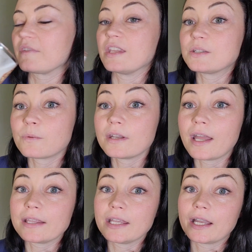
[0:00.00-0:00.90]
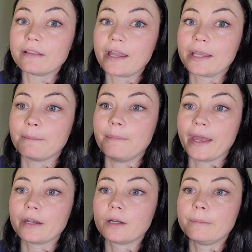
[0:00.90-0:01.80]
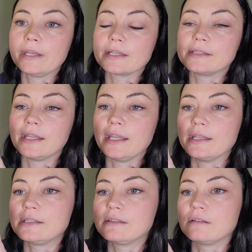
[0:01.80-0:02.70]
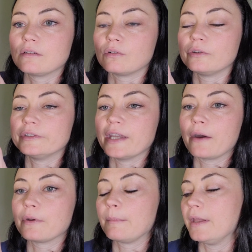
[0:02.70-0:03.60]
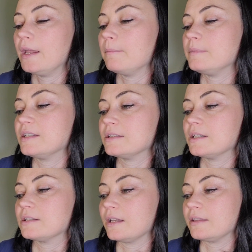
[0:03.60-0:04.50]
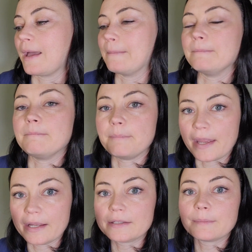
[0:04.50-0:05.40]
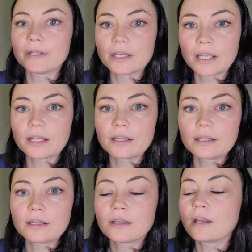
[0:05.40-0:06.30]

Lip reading: I think I like better because it is dulled down a bit since it's like that baked banana.